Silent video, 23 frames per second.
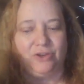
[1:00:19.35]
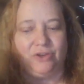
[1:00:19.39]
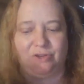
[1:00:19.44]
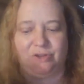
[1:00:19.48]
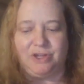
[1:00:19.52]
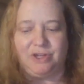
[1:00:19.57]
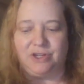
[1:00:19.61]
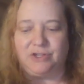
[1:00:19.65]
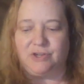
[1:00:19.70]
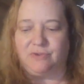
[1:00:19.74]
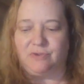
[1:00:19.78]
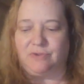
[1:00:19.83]
you
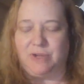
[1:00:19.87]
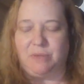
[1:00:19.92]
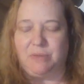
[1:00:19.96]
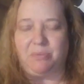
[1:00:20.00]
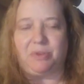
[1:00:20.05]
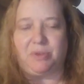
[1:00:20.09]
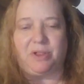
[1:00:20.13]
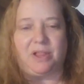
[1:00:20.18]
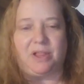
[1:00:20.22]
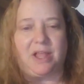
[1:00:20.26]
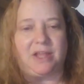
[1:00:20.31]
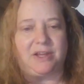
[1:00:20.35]
need to
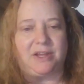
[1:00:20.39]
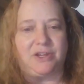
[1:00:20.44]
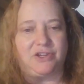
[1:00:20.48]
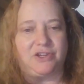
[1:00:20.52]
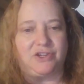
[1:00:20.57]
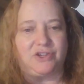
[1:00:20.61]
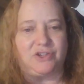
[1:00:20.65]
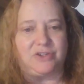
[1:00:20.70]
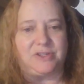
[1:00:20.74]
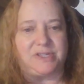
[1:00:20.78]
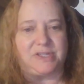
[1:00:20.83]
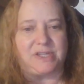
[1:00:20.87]

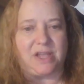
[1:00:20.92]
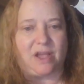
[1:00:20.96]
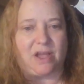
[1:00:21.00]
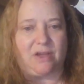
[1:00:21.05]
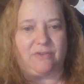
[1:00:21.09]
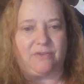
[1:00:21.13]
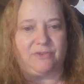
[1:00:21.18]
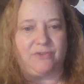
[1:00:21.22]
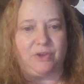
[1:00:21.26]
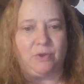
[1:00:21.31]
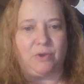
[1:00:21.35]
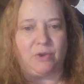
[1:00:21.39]
replenish yourself.